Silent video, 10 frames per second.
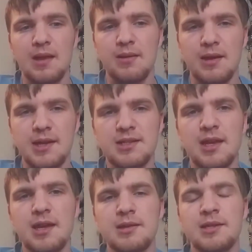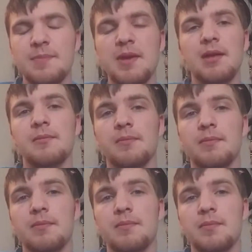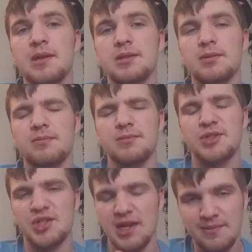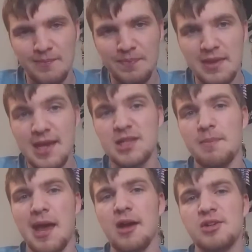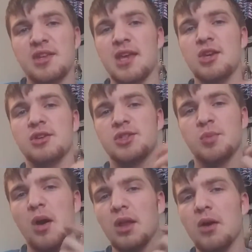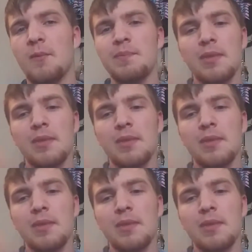It is a dipping. It's shit. It's a pouch that you can swallow.